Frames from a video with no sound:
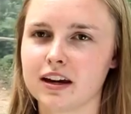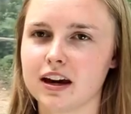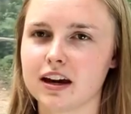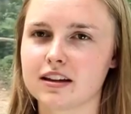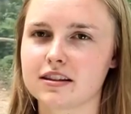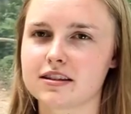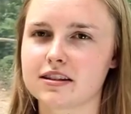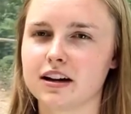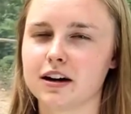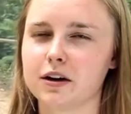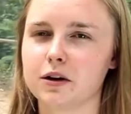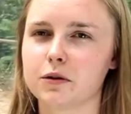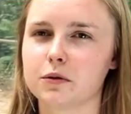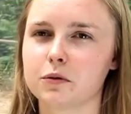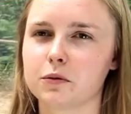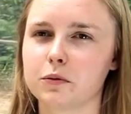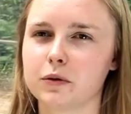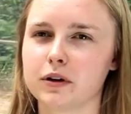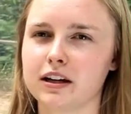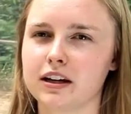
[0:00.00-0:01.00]
And so
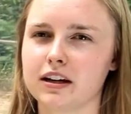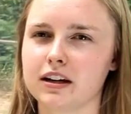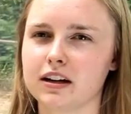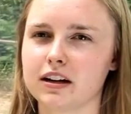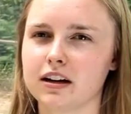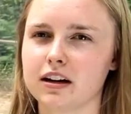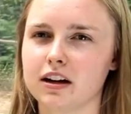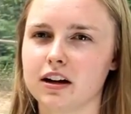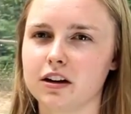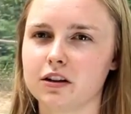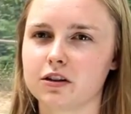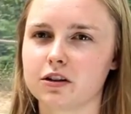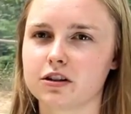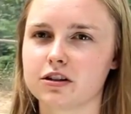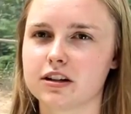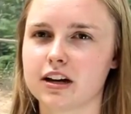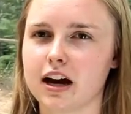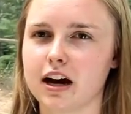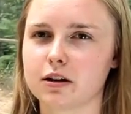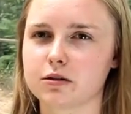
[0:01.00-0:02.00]
we learned
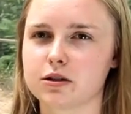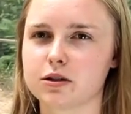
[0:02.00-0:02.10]
how